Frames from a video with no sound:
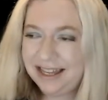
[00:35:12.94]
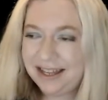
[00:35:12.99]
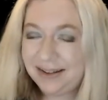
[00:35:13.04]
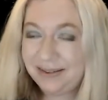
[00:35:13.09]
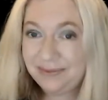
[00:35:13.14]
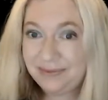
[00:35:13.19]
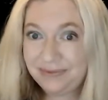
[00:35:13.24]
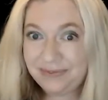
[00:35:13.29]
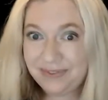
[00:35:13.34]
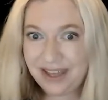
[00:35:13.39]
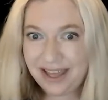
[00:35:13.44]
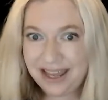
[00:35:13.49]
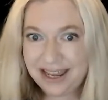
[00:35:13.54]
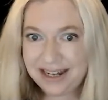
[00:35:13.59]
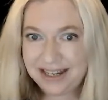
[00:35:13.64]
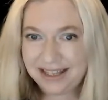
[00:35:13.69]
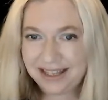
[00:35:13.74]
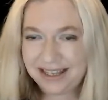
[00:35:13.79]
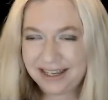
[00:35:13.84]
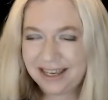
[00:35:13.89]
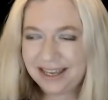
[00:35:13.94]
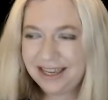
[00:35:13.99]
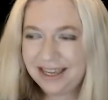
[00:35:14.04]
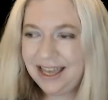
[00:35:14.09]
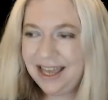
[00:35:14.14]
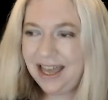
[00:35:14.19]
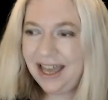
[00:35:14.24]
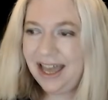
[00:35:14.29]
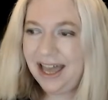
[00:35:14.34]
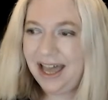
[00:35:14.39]
finally,
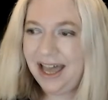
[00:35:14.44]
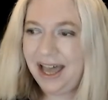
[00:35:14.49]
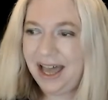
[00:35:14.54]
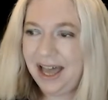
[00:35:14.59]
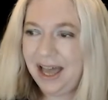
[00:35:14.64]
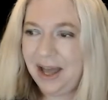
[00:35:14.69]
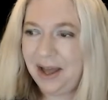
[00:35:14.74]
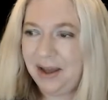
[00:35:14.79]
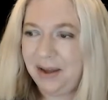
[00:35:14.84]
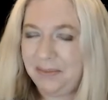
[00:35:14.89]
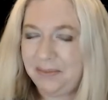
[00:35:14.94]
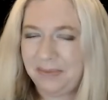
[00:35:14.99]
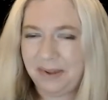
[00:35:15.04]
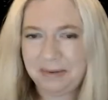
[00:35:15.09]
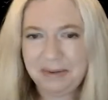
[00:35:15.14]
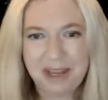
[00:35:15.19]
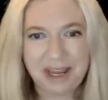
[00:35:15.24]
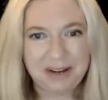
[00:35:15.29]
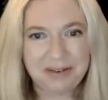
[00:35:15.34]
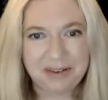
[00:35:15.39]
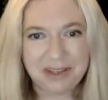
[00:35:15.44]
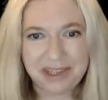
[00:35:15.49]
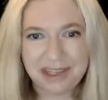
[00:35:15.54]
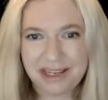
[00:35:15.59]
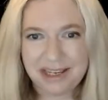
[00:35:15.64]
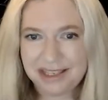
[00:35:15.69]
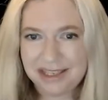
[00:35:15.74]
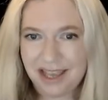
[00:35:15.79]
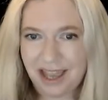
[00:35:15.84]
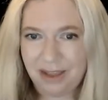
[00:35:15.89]
I'm kind of really
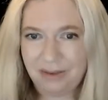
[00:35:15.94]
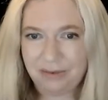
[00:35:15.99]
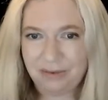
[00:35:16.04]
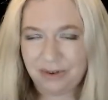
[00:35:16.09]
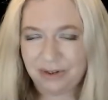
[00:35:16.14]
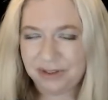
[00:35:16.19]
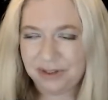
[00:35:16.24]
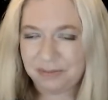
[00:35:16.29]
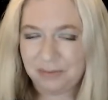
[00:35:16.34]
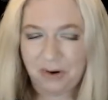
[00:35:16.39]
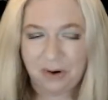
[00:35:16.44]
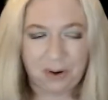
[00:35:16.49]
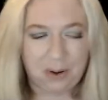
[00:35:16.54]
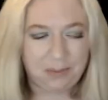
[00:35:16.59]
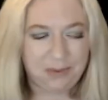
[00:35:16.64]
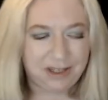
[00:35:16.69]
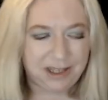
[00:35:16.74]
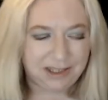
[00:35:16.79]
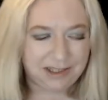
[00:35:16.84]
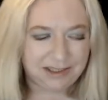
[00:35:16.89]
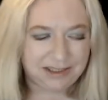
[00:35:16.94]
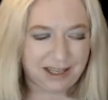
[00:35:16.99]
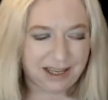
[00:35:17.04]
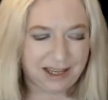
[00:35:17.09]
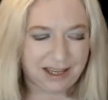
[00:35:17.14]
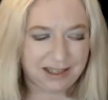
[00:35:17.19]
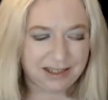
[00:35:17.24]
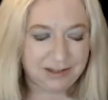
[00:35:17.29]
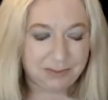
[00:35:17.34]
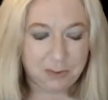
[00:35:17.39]
excited for tomorrow because
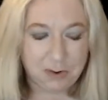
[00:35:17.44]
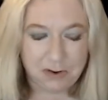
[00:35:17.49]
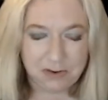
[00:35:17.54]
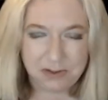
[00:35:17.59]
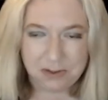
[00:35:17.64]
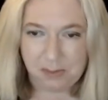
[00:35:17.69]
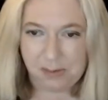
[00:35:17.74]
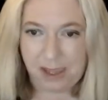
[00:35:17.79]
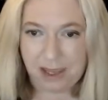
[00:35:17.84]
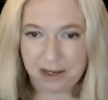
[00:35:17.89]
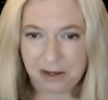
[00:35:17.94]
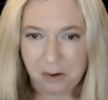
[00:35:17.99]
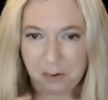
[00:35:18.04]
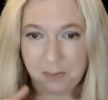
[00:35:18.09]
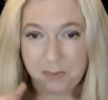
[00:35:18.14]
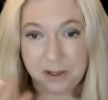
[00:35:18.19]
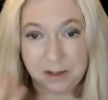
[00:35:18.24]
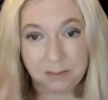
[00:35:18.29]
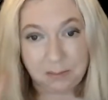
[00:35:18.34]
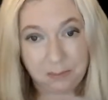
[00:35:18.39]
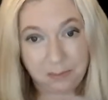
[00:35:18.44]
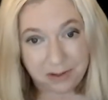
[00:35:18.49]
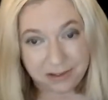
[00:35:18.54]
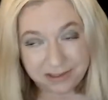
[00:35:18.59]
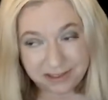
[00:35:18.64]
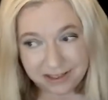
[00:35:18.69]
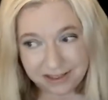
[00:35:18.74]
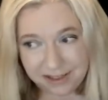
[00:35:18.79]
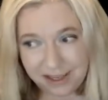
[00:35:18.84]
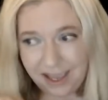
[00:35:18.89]
tomorrow's Black Opium, but
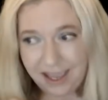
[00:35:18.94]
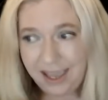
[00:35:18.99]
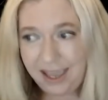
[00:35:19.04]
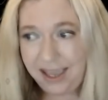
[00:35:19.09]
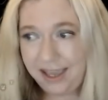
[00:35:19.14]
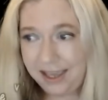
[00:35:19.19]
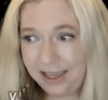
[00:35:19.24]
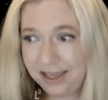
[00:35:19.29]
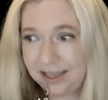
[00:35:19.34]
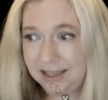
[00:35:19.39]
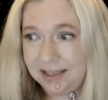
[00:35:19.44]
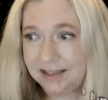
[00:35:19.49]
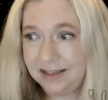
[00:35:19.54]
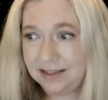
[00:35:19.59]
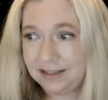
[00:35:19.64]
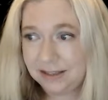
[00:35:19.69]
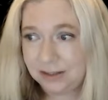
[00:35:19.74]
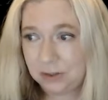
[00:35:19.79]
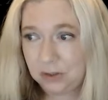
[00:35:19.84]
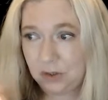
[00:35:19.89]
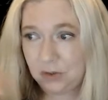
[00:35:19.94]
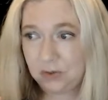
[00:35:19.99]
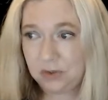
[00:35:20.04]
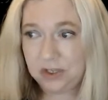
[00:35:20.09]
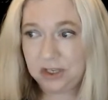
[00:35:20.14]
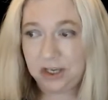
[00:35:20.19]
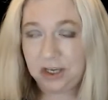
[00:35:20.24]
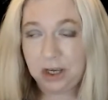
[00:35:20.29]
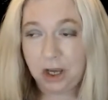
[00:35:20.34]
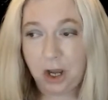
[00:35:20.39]
today is a
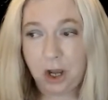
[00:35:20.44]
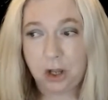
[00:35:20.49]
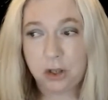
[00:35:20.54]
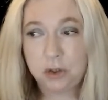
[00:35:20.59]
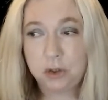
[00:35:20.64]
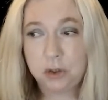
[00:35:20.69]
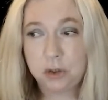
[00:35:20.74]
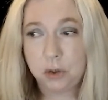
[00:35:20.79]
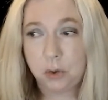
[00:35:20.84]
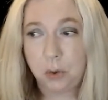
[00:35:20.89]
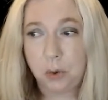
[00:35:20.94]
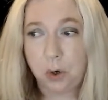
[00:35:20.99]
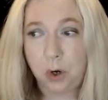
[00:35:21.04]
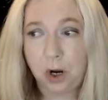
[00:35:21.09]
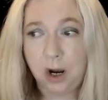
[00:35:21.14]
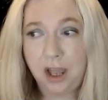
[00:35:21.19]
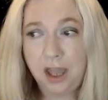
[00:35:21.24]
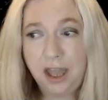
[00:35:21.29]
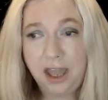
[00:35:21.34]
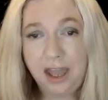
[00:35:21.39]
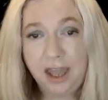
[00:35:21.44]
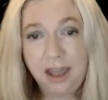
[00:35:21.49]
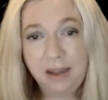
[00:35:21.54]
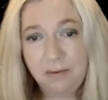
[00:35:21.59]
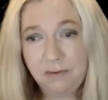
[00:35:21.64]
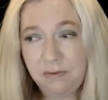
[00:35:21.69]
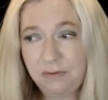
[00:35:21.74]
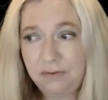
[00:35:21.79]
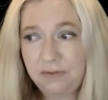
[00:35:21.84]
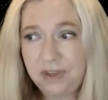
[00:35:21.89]
Juicy Contour
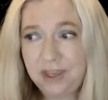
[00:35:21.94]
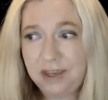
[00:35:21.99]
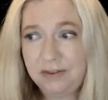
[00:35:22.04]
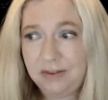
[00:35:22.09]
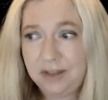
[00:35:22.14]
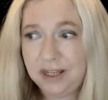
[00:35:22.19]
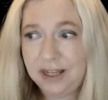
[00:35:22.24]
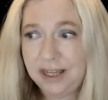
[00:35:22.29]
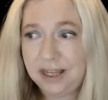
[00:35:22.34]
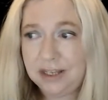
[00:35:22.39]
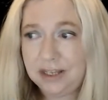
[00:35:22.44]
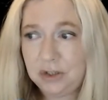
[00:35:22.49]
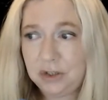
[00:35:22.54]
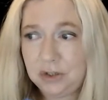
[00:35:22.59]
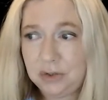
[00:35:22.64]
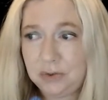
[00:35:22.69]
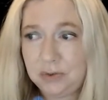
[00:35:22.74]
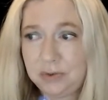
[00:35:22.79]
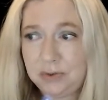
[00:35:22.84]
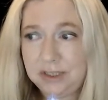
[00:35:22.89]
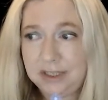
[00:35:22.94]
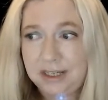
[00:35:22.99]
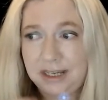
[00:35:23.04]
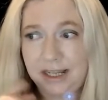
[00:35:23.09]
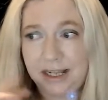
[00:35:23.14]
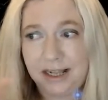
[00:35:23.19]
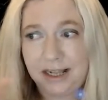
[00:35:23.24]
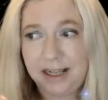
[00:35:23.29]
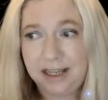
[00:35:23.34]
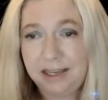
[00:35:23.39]
Viva la
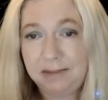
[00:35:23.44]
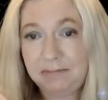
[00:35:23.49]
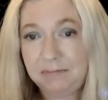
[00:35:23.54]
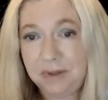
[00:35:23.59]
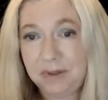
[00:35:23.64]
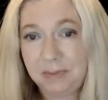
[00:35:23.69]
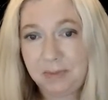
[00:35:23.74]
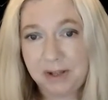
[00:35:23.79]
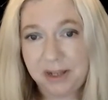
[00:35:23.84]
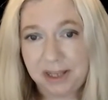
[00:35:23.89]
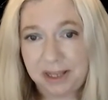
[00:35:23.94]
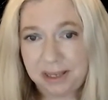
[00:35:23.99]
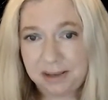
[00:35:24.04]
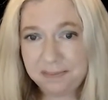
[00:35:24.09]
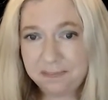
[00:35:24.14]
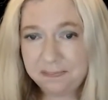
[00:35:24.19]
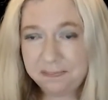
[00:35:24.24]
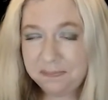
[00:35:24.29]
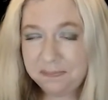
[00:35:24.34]
Juicy Le Bubbly.